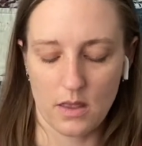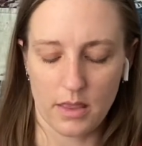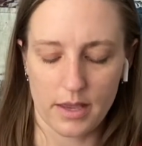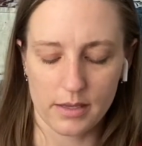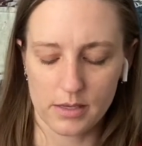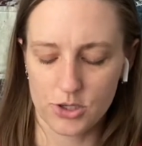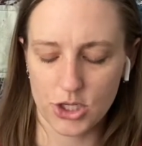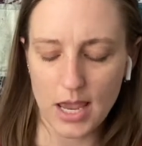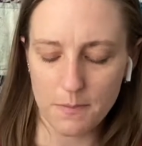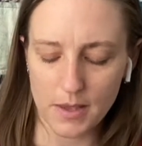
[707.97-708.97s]
like
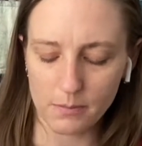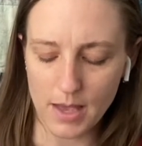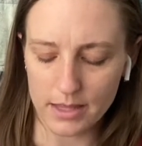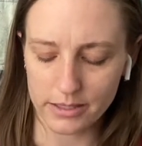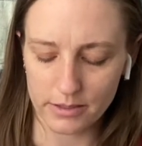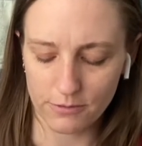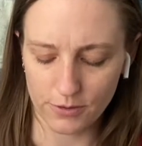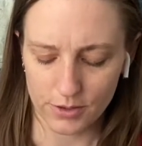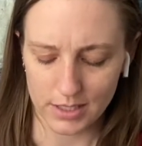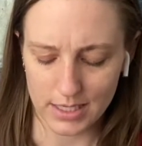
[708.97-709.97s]
shaping method
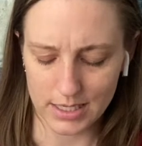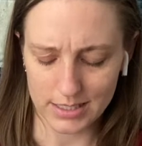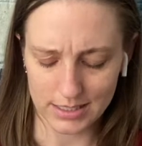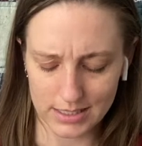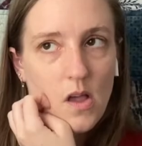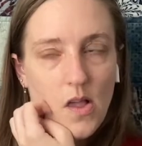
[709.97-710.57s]
for this.